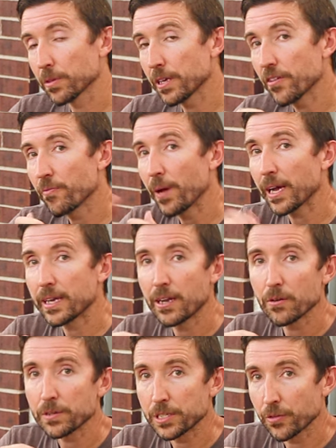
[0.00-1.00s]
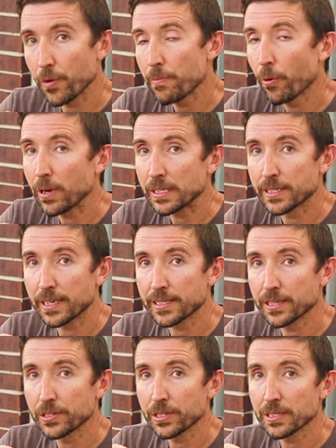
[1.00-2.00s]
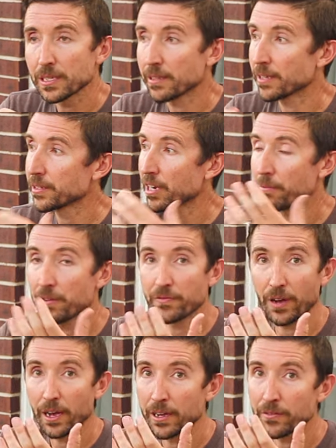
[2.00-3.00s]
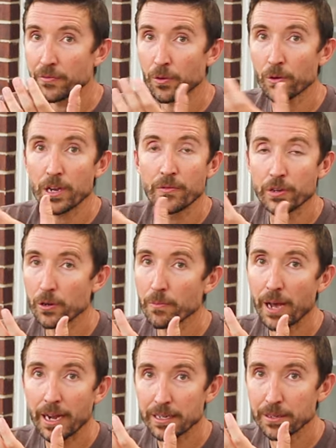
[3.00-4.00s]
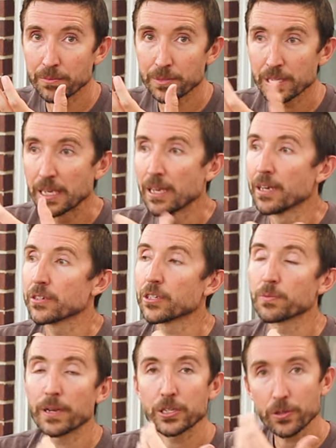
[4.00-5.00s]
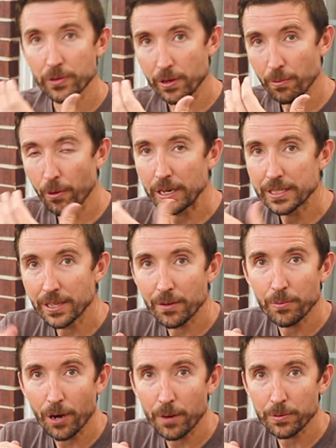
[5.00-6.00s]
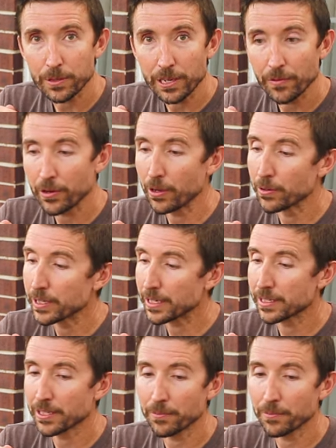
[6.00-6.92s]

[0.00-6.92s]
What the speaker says: relief back here is 3.6 inches. That's gonna be fine for even your magnums. Just make sure that you're braced up properly if you're using